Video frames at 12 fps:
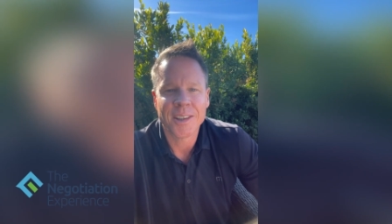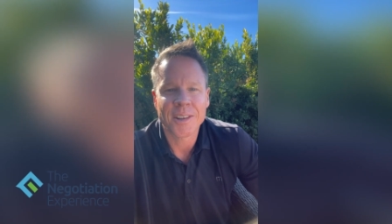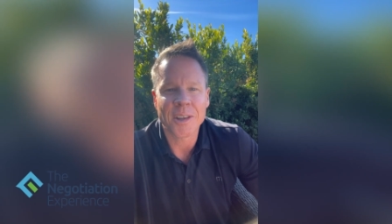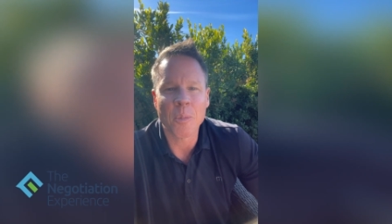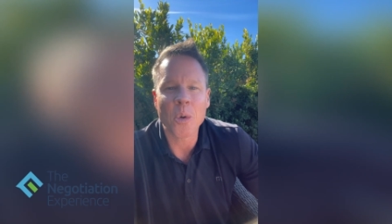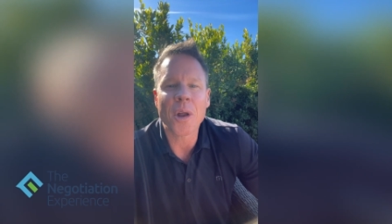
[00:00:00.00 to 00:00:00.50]

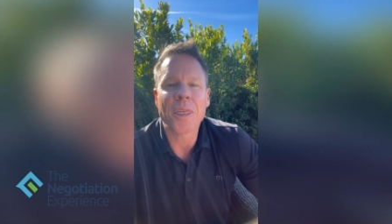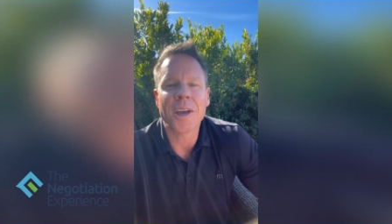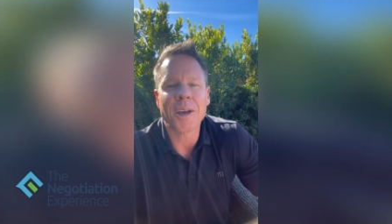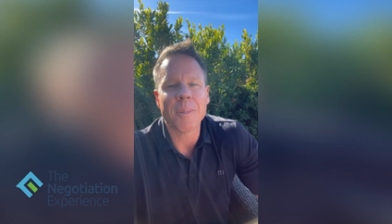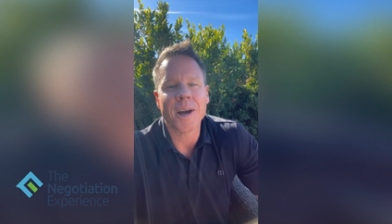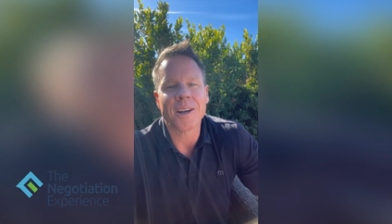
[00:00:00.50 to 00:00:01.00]
the more I think
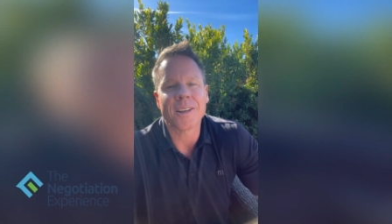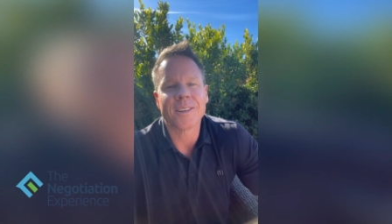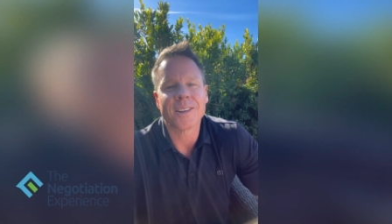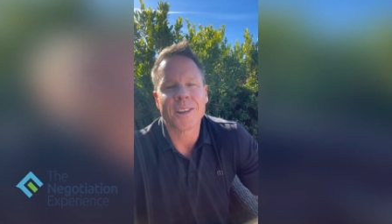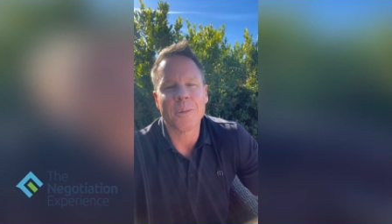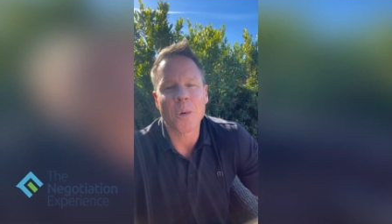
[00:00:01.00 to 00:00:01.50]
about it,
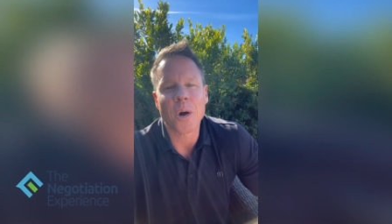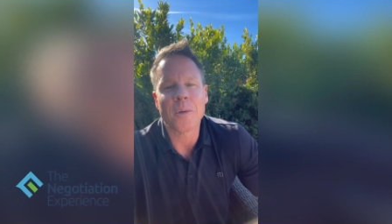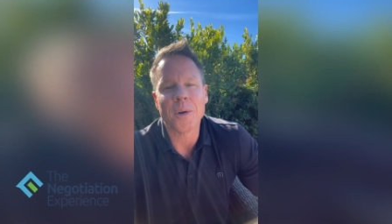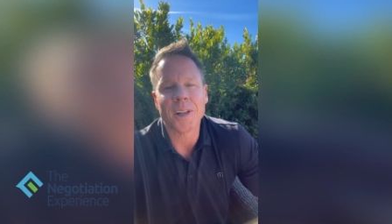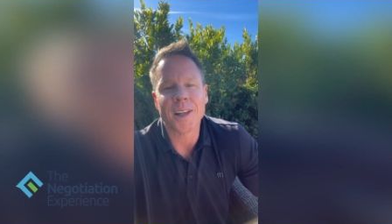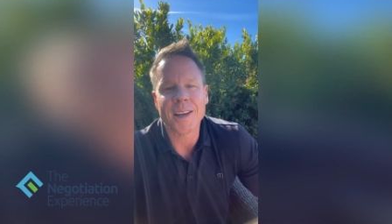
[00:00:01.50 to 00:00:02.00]
the more I
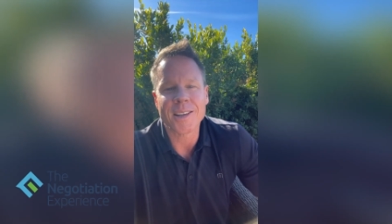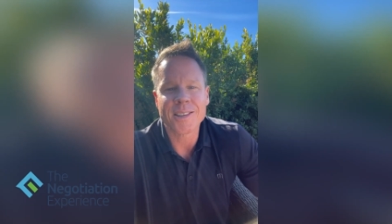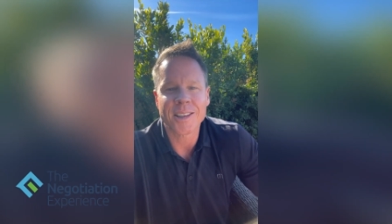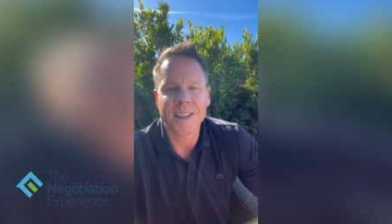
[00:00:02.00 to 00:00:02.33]
realize